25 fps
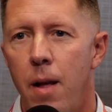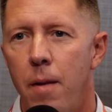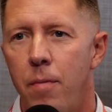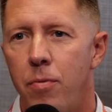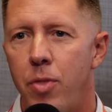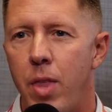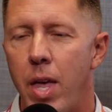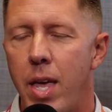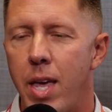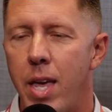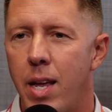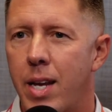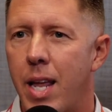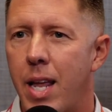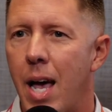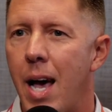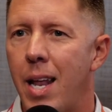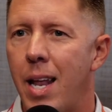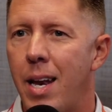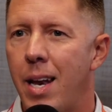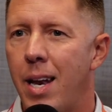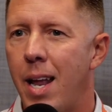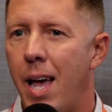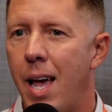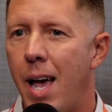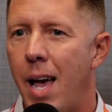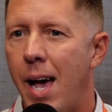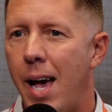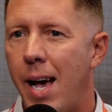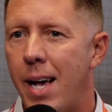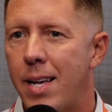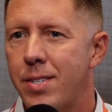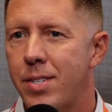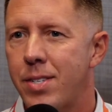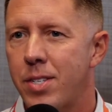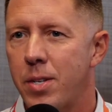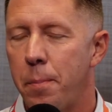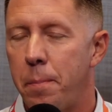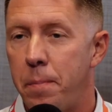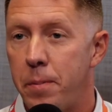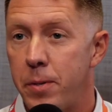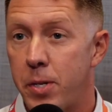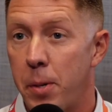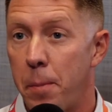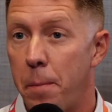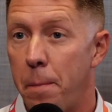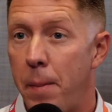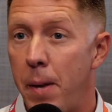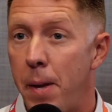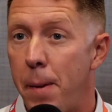they had gotten asked, some,
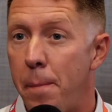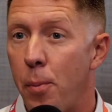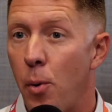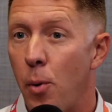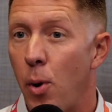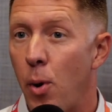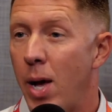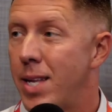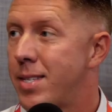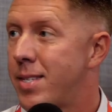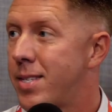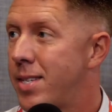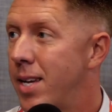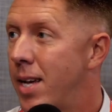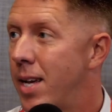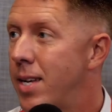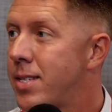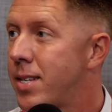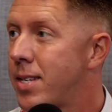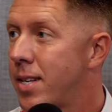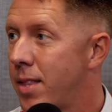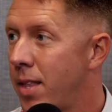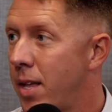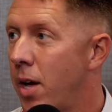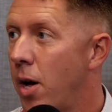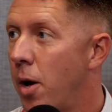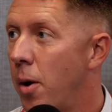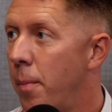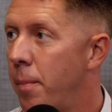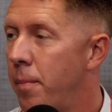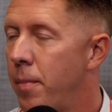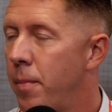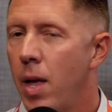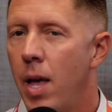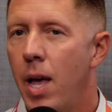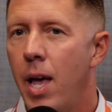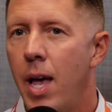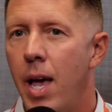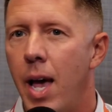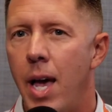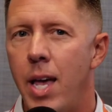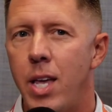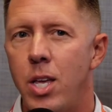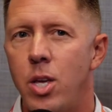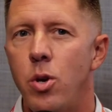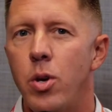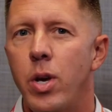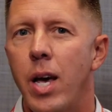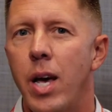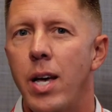some people had said to them, hey,
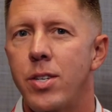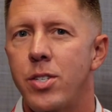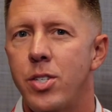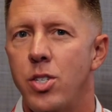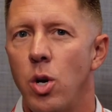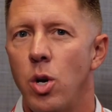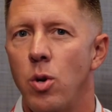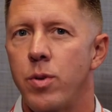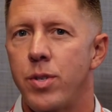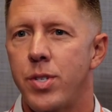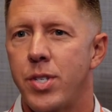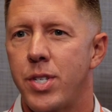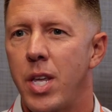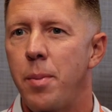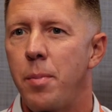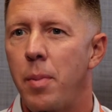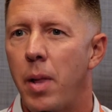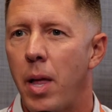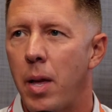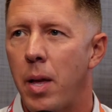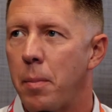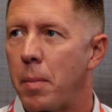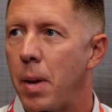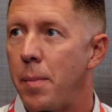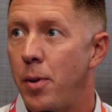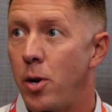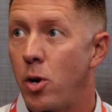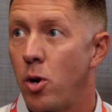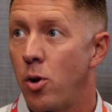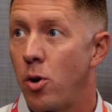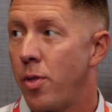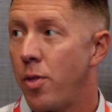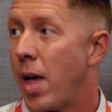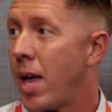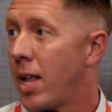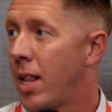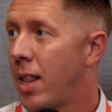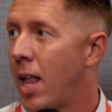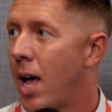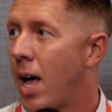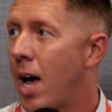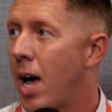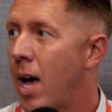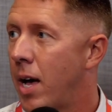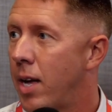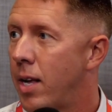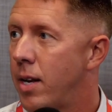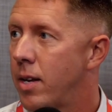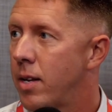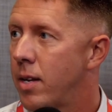you guys don't seem like maybe you're that
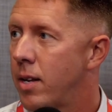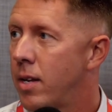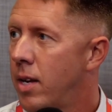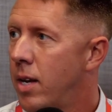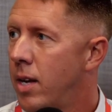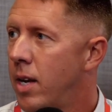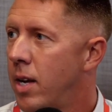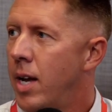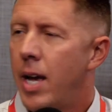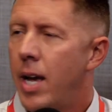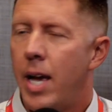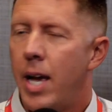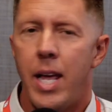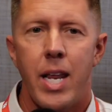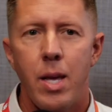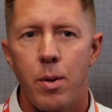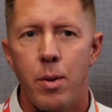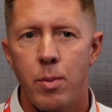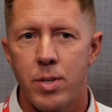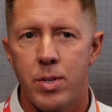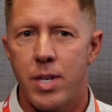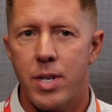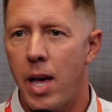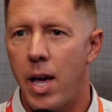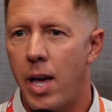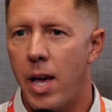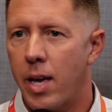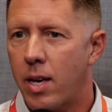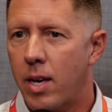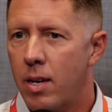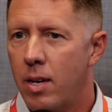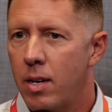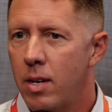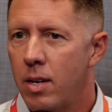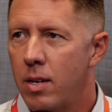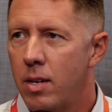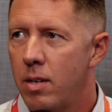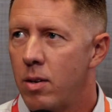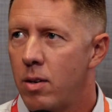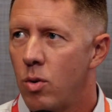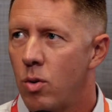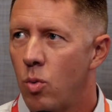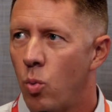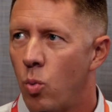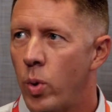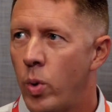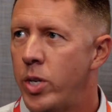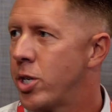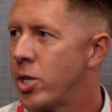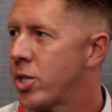aligned. Hmm. And he was like,
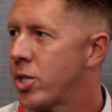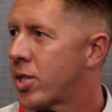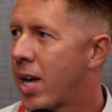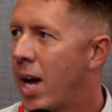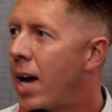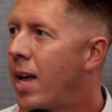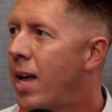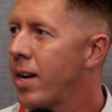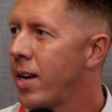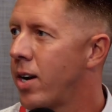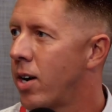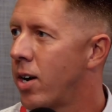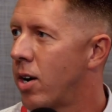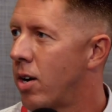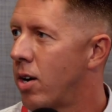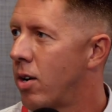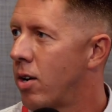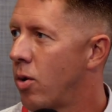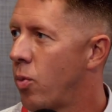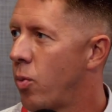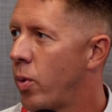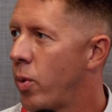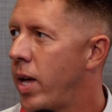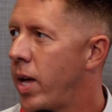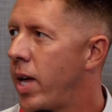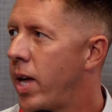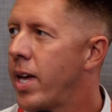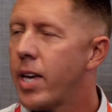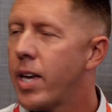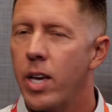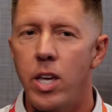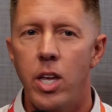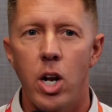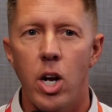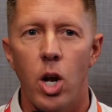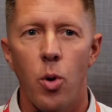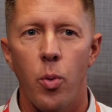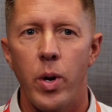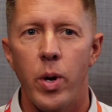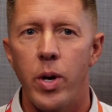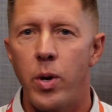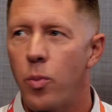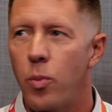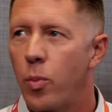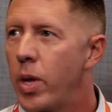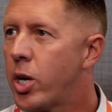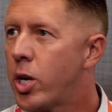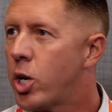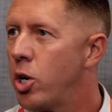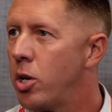we just got here. We, he, you know, we,
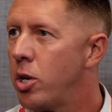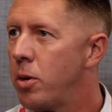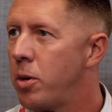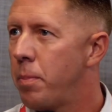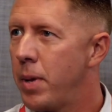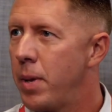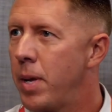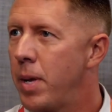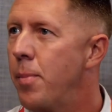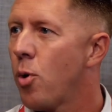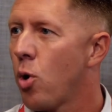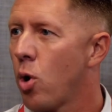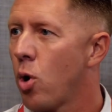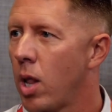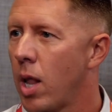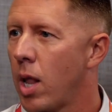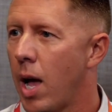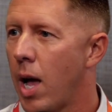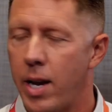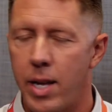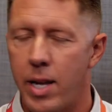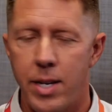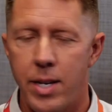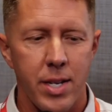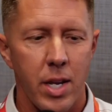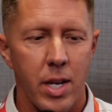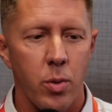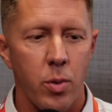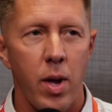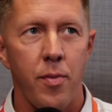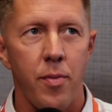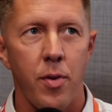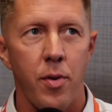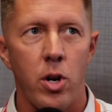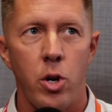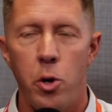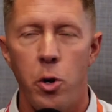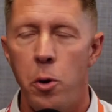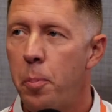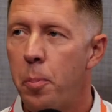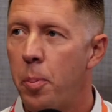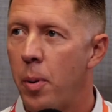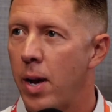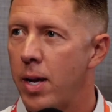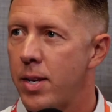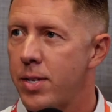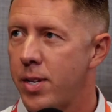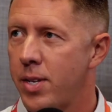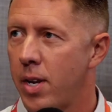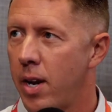we couldn't be more aligned. He's like, we have a new
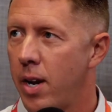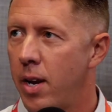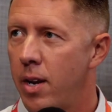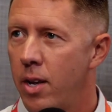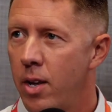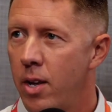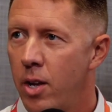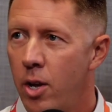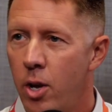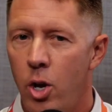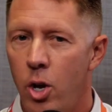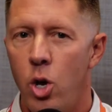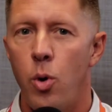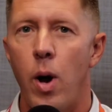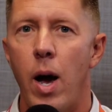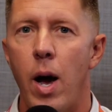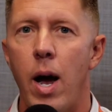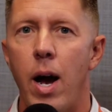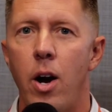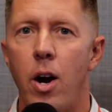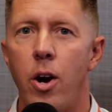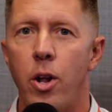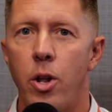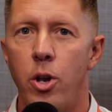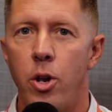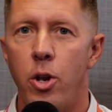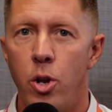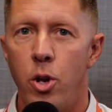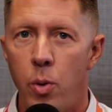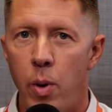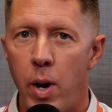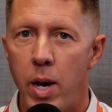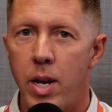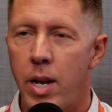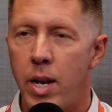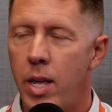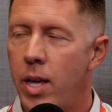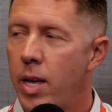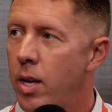president who hired a new AD